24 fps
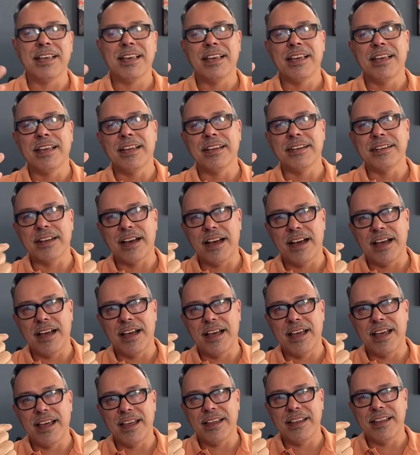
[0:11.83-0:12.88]
and
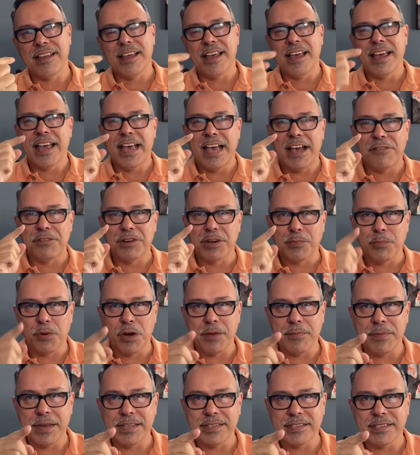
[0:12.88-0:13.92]
I have an
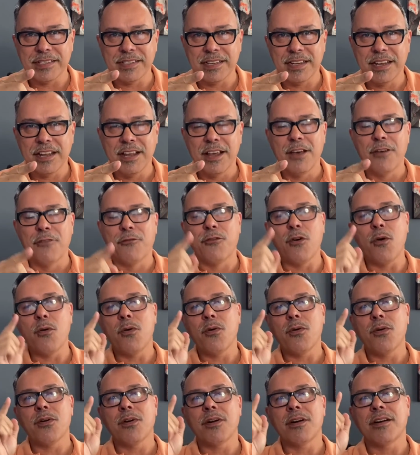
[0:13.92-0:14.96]
appointment
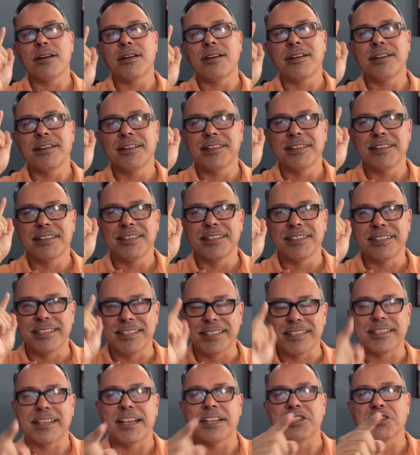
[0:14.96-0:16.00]
for
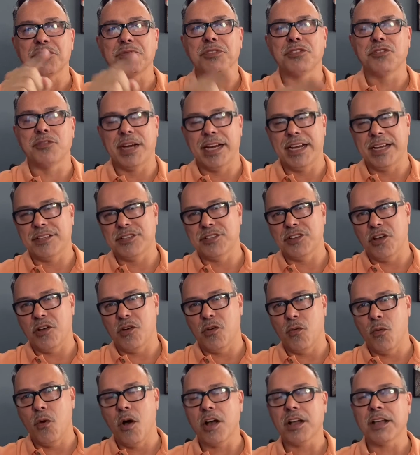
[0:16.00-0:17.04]
Discuss It with Drake. So,
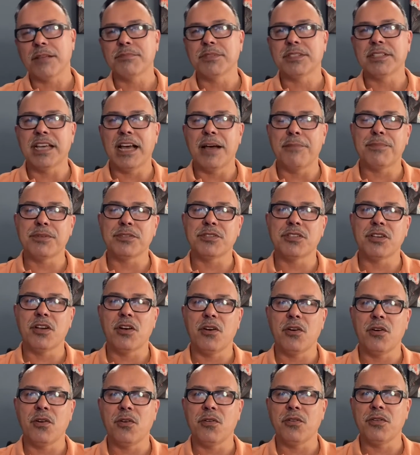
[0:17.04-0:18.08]
welcome to
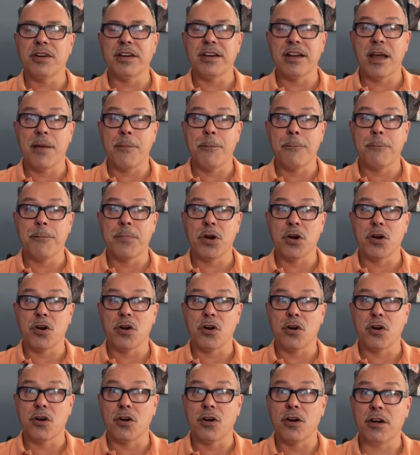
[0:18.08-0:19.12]
episode
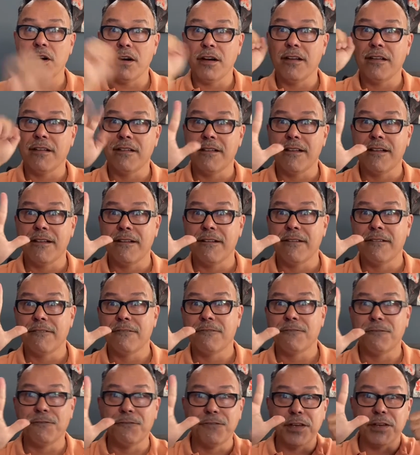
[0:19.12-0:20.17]
number
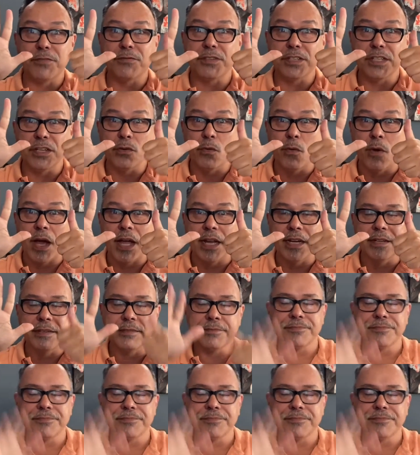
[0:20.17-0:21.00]
51.